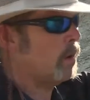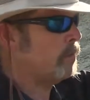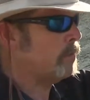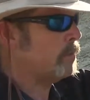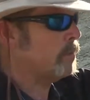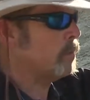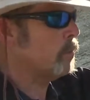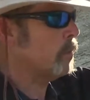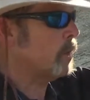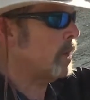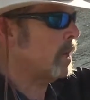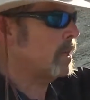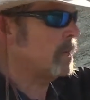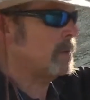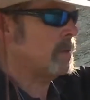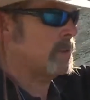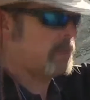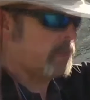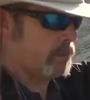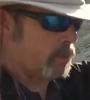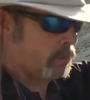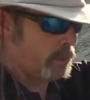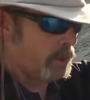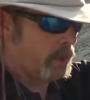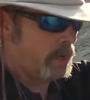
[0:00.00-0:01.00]
If you're running this
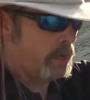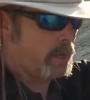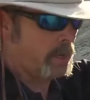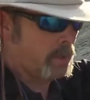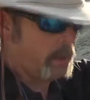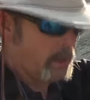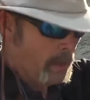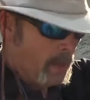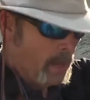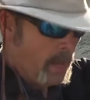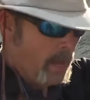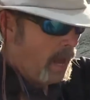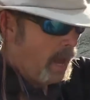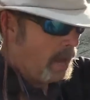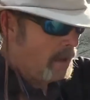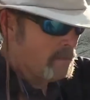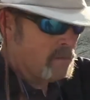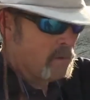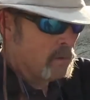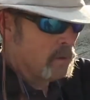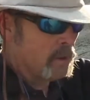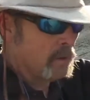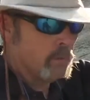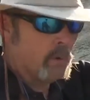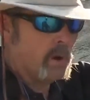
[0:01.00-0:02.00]
clean, I've
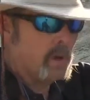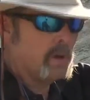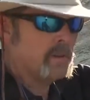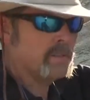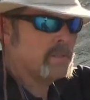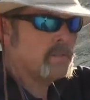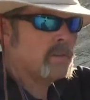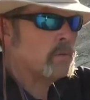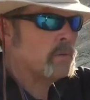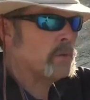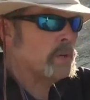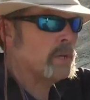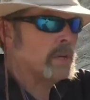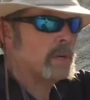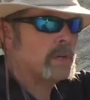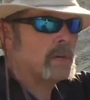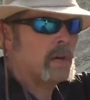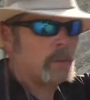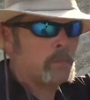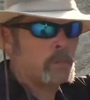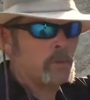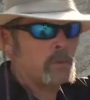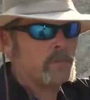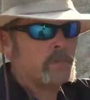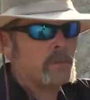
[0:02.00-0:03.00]
only run this clean a
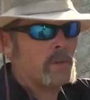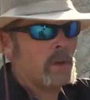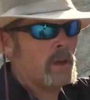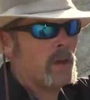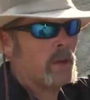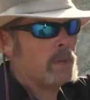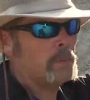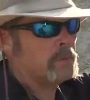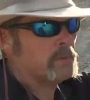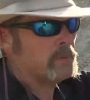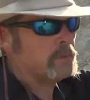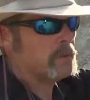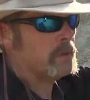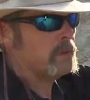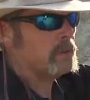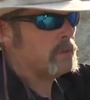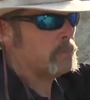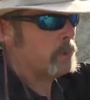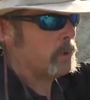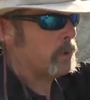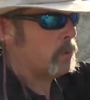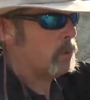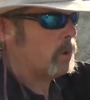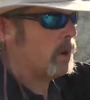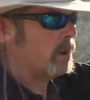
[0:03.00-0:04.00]
couple of times, and it's
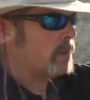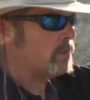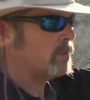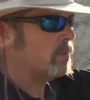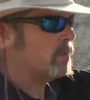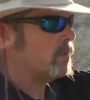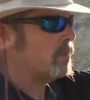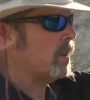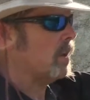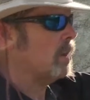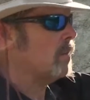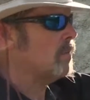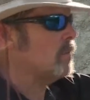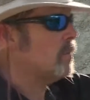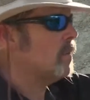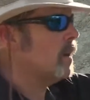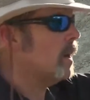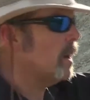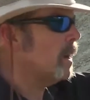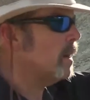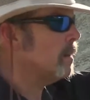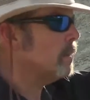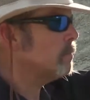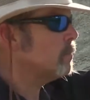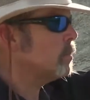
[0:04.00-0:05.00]
been a while since
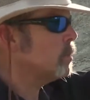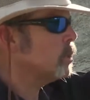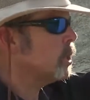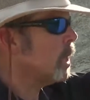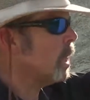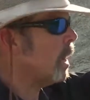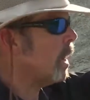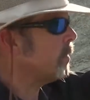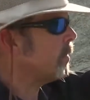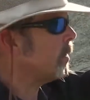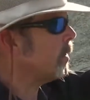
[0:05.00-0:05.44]
I've shot